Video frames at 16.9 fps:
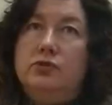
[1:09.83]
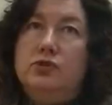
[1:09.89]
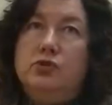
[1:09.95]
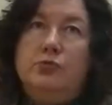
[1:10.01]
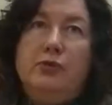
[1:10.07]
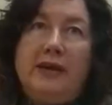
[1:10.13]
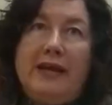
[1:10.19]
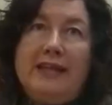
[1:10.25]

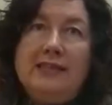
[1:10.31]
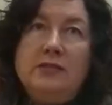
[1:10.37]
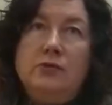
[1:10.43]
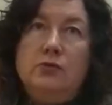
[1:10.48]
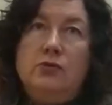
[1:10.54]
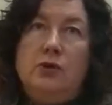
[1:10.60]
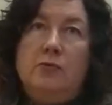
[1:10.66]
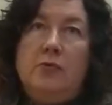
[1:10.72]
to
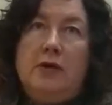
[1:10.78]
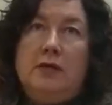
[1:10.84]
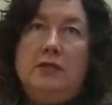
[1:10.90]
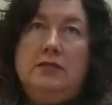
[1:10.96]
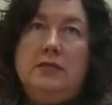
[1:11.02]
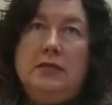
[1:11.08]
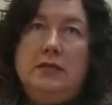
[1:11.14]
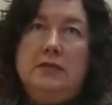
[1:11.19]
brainstorm
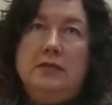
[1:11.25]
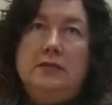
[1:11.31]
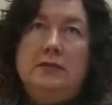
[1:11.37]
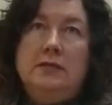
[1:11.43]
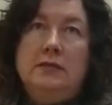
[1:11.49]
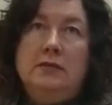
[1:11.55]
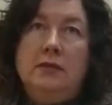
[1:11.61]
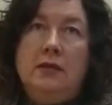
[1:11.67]

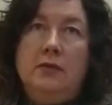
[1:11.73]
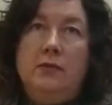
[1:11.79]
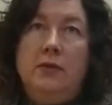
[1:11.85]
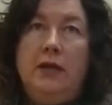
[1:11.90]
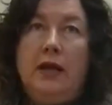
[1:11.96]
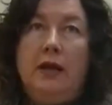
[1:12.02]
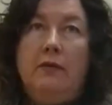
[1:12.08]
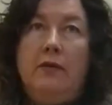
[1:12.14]
ideas, and
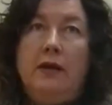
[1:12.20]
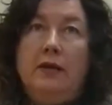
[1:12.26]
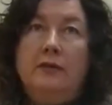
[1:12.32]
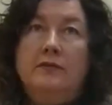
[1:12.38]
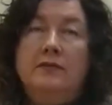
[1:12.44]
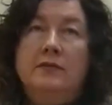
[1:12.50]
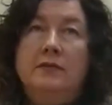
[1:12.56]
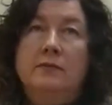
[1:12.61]
we have
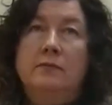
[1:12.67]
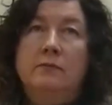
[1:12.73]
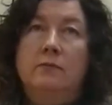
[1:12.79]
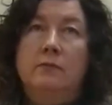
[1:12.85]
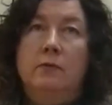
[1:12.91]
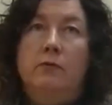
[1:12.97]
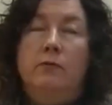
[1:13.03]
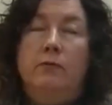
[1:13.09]
had
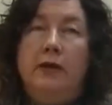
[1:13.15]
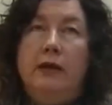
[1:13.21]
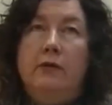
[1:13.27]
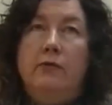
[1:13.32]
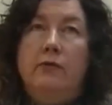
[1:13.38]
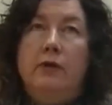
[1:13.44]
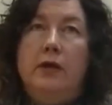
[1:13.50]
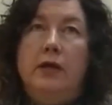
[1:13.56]
some
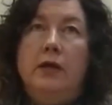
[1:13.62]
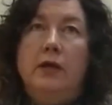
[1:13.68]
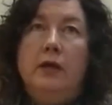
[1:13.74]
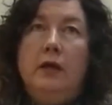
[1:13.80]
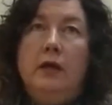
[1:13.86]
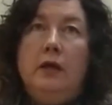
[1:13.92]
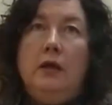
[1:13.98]
very